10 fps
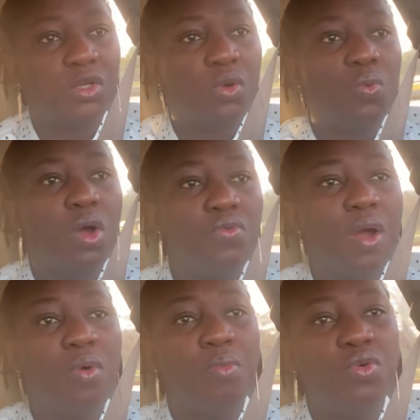One
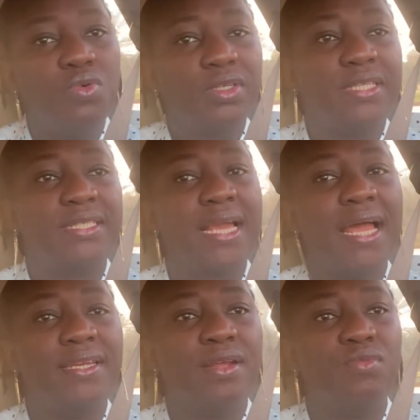more woman who says
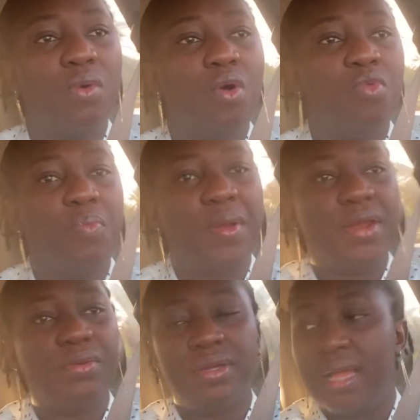I didn't know one more
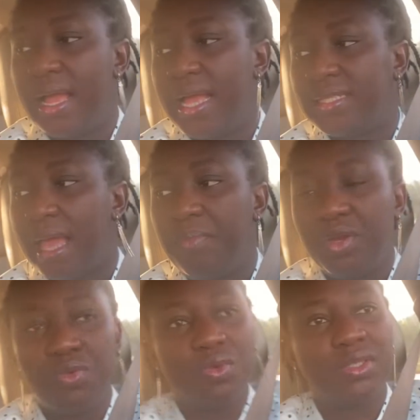penno. As I be
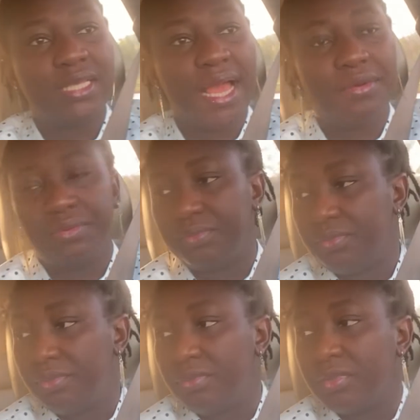do was ano.
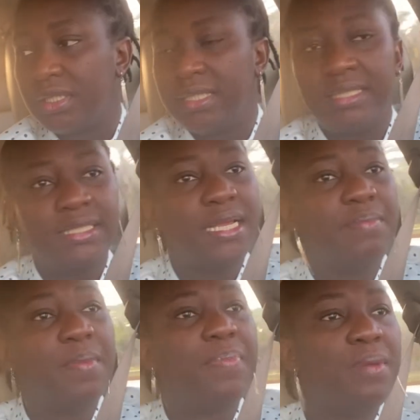Ye
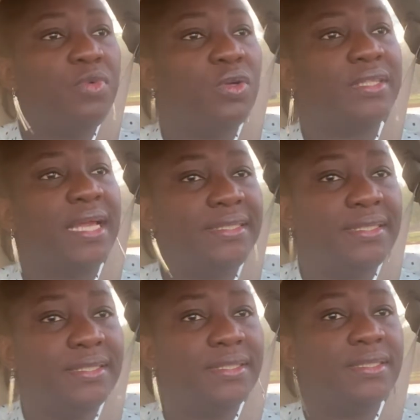be pam or time
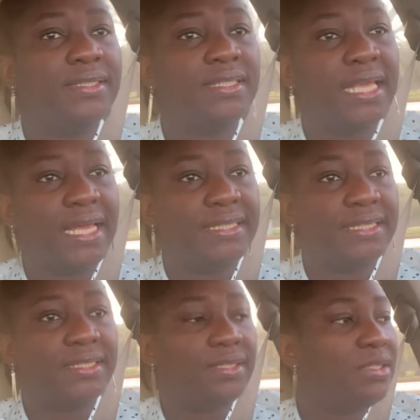skate
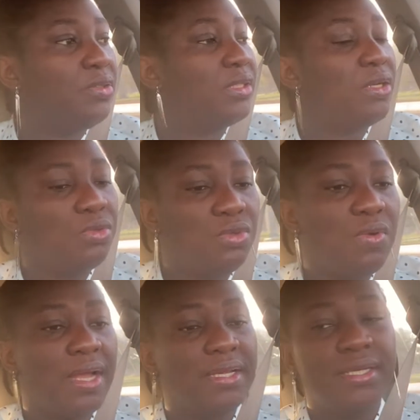or time
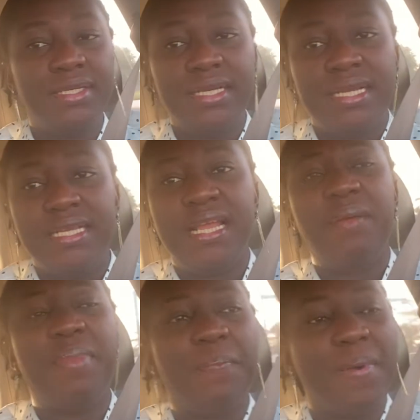crew. Ye
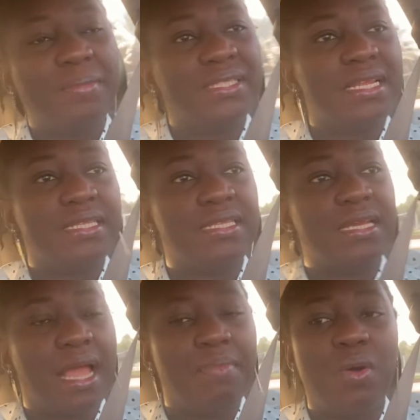be pam slate in the
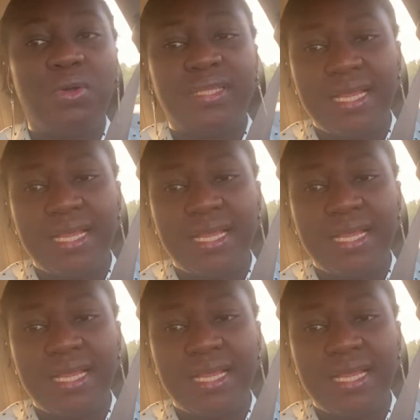caba or time